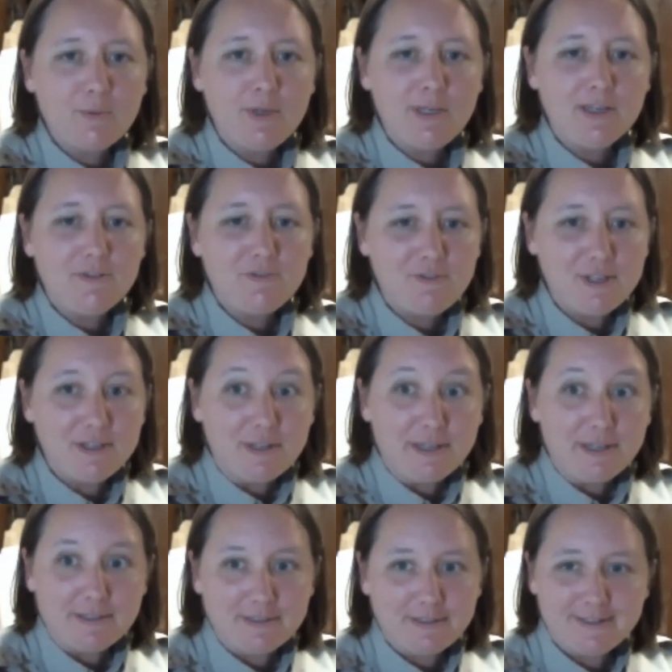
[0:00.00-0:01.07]
We can feel it.
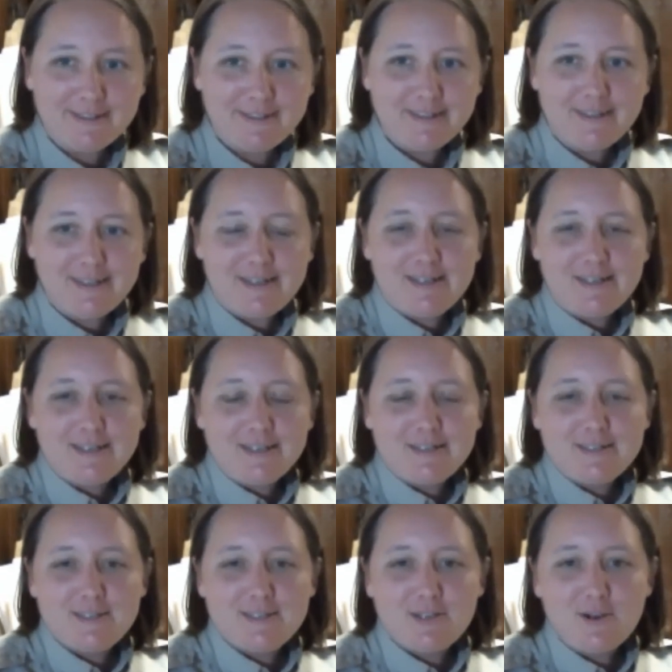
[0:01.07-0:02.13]

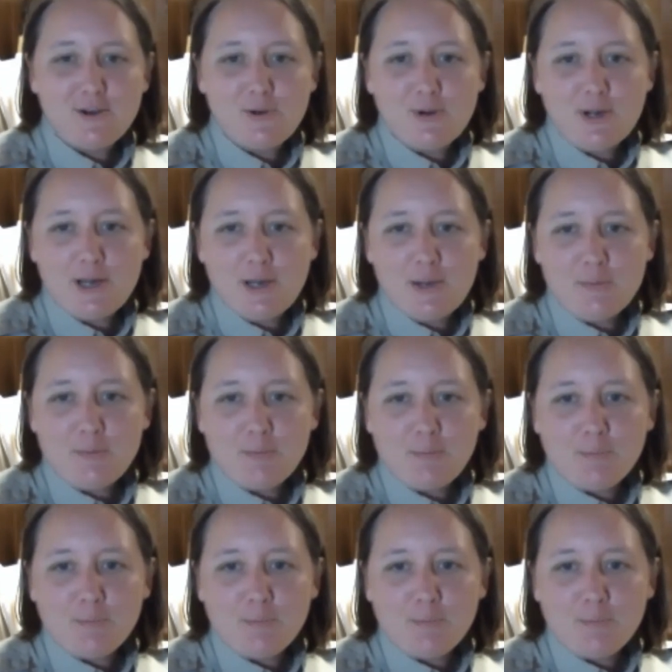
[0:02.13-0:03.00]
So